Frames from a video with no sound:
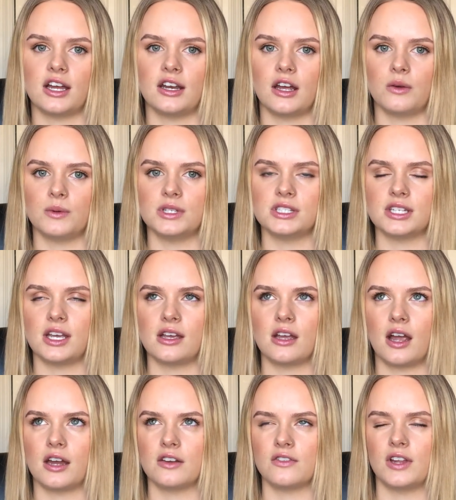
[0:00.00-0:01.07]
I would say,
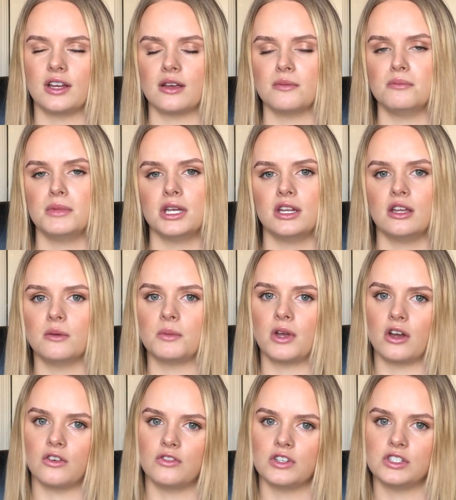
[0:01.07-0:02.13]
kind of like a medium
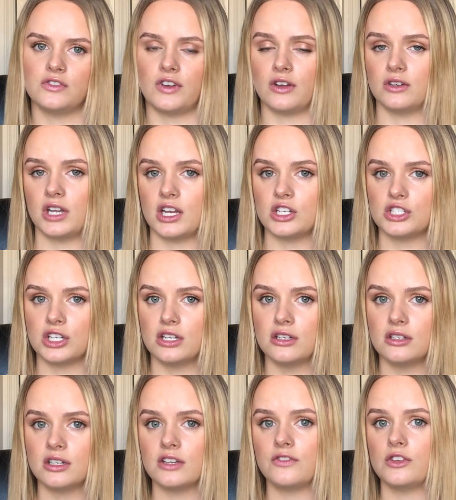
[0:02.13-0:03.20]
coverage foundation
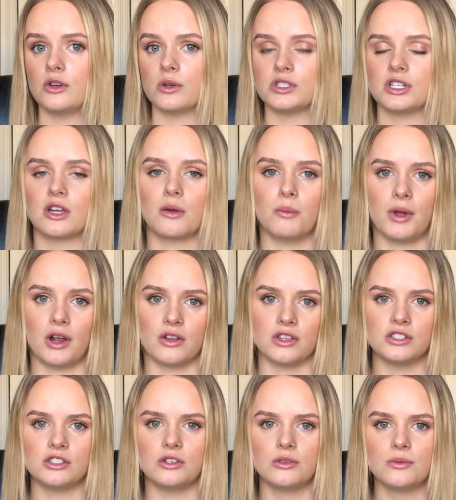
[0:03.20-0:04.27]
if you were to compare the
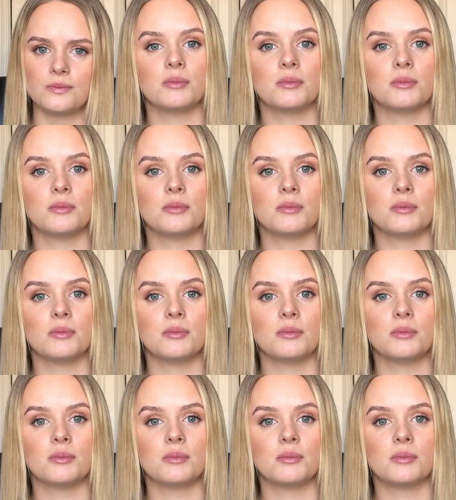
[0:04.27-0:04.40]
two.